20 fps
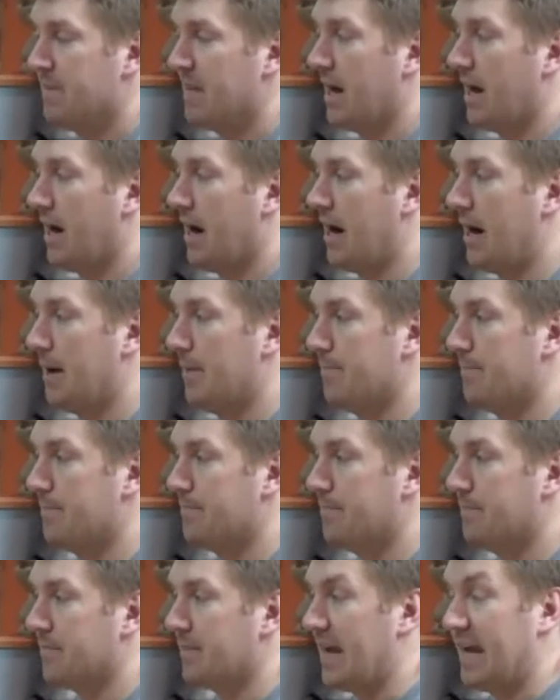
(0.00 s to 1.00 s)
I
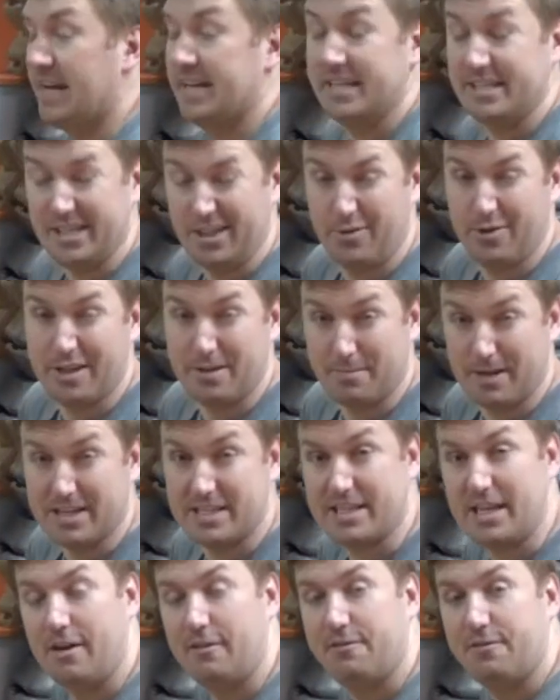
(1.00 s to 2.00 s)
had to deal with it
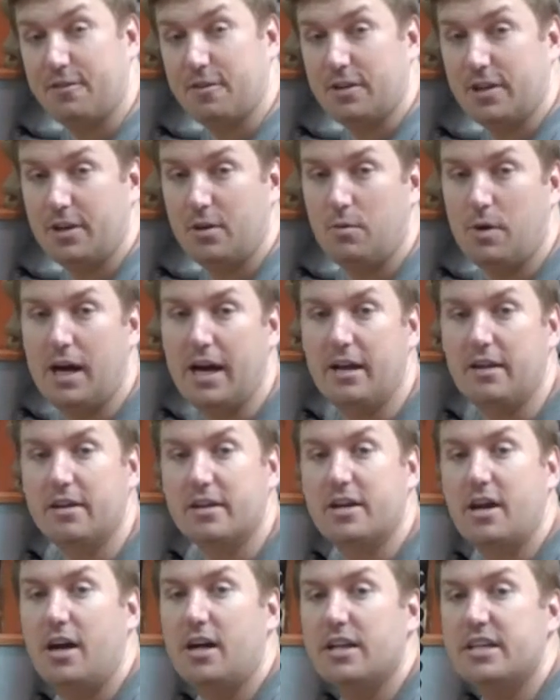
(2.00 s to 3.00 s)
myself for a little while
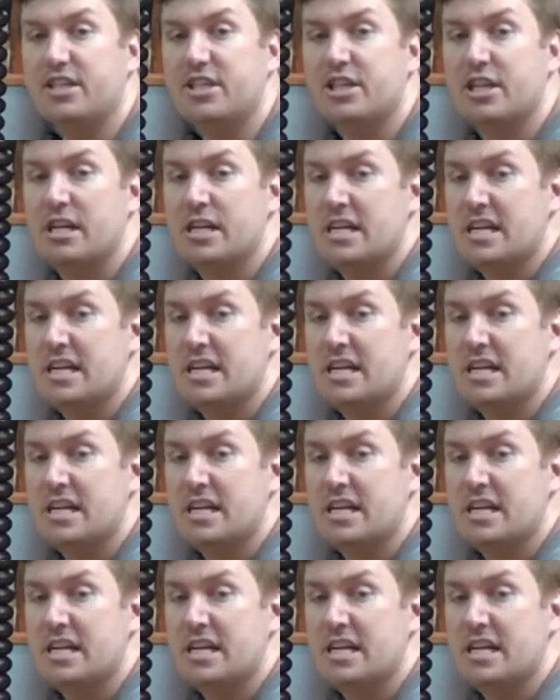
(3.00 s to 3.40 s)
in college.